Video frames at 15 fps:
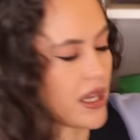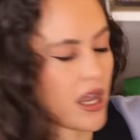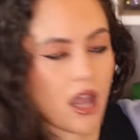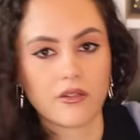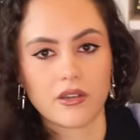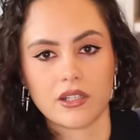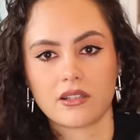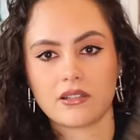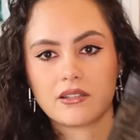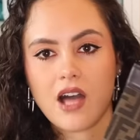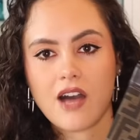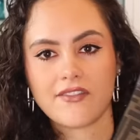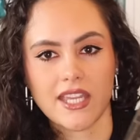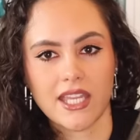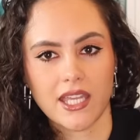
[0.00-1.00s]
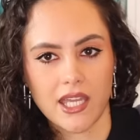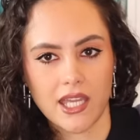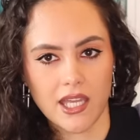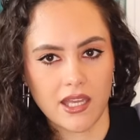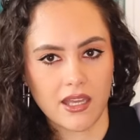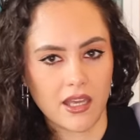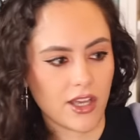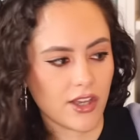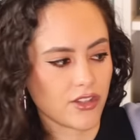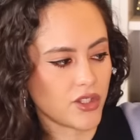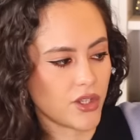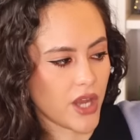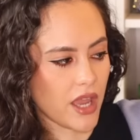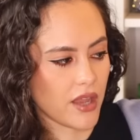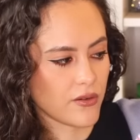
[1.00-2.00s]
current loving her,
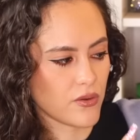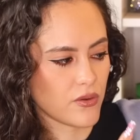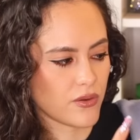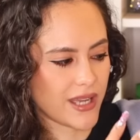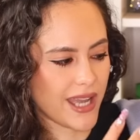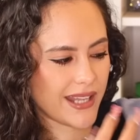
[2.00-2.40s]
you know?